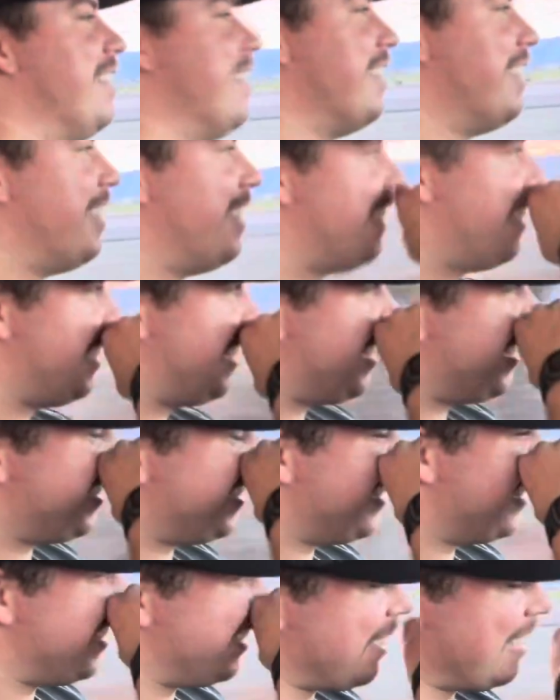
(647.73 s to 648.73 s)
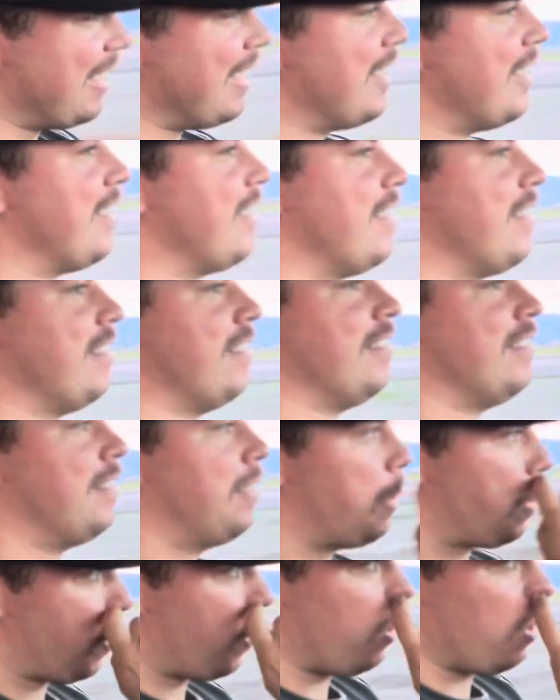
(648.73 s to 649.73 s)
let you figure it out in the next
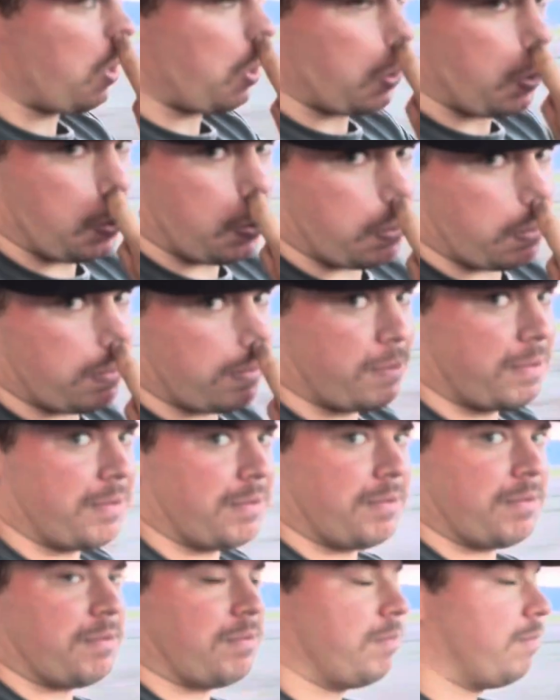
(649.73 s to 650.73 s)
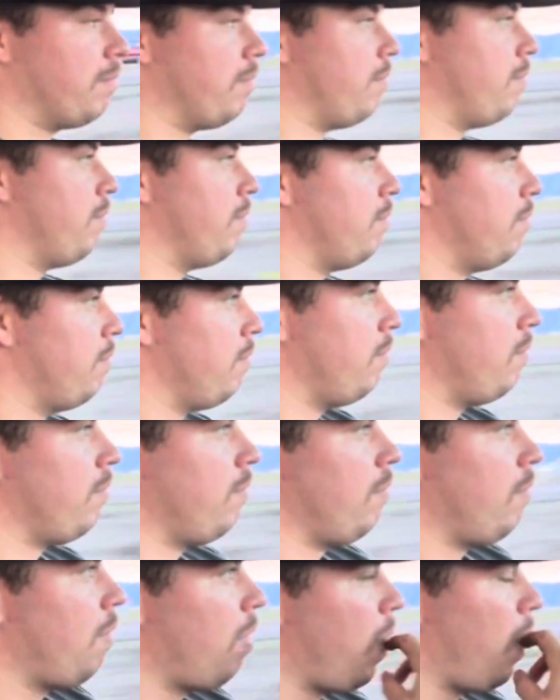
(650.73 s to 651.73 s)
video. I don't want to spoil anything. Could be
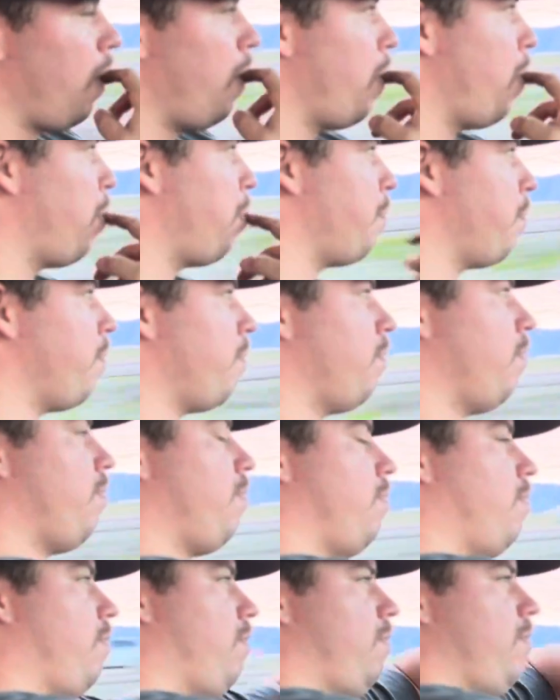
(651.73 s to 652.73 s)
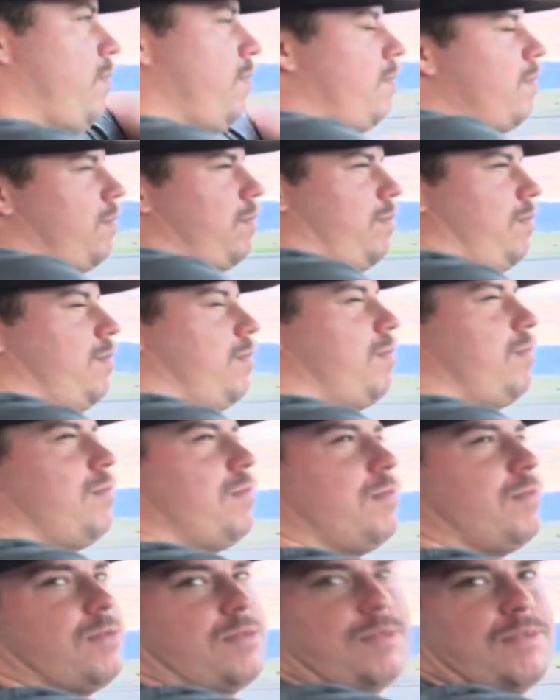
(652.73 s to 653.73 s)
horrible, could be
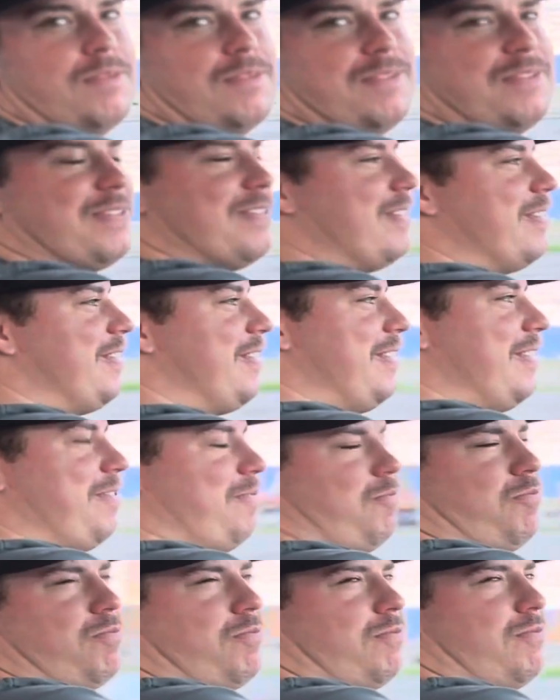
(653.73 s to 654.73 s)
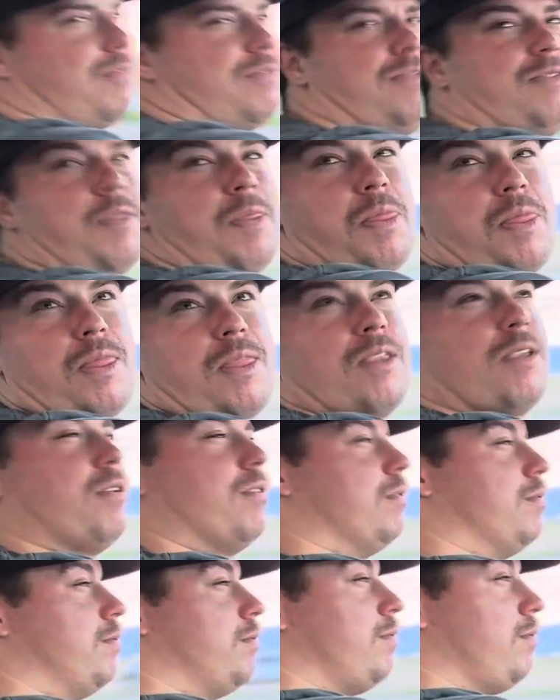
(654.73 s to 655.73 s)
decent. So
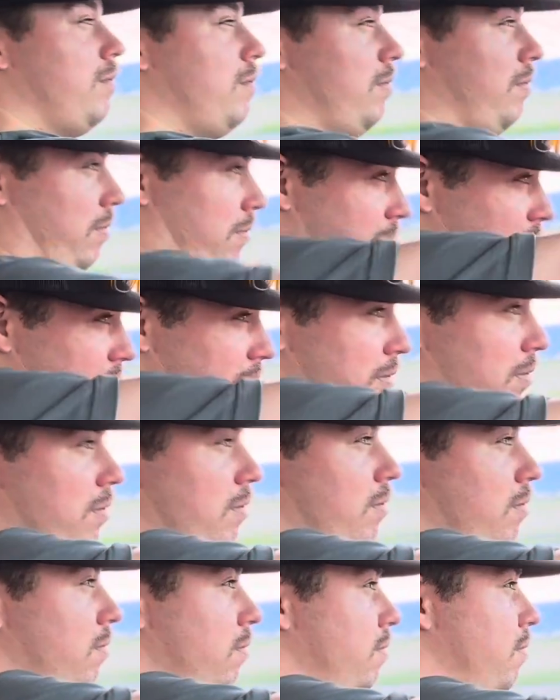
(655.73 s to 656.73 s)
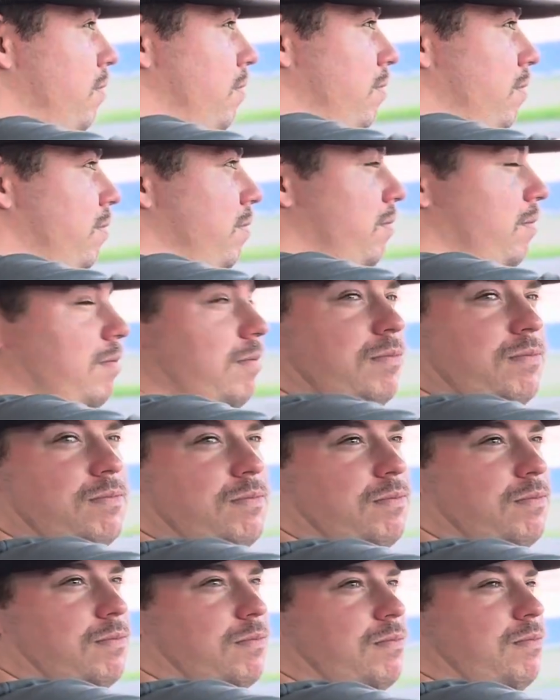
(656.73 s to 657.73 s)
thanks for watching it this far.
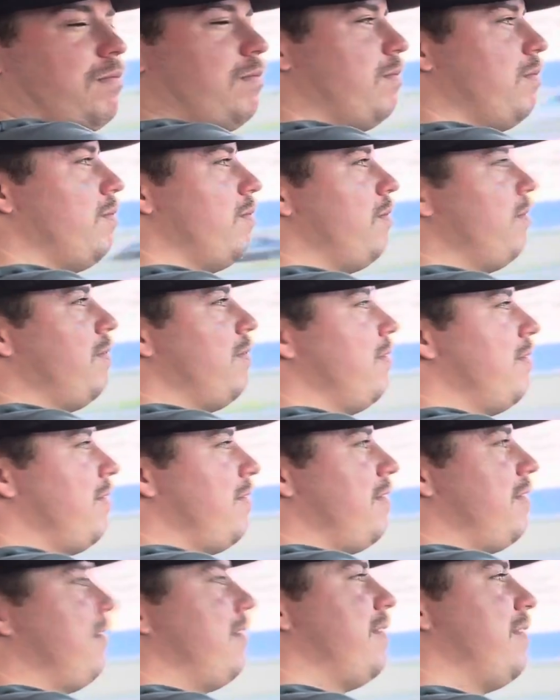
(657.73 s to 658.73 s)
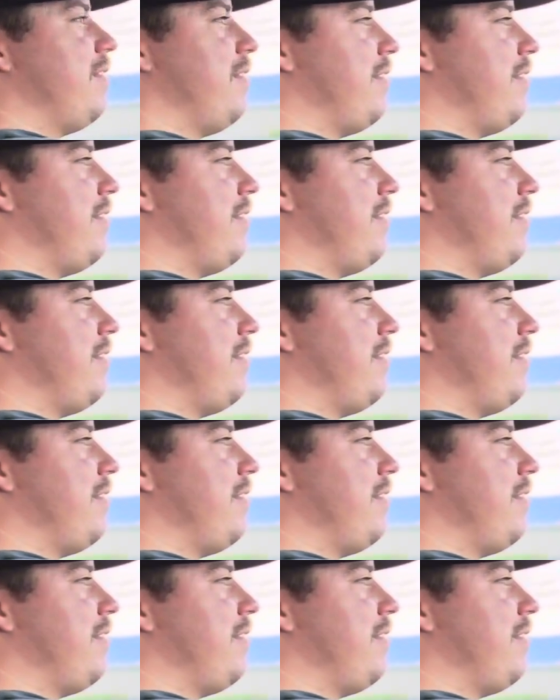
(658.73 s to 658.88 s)
Stay tuned.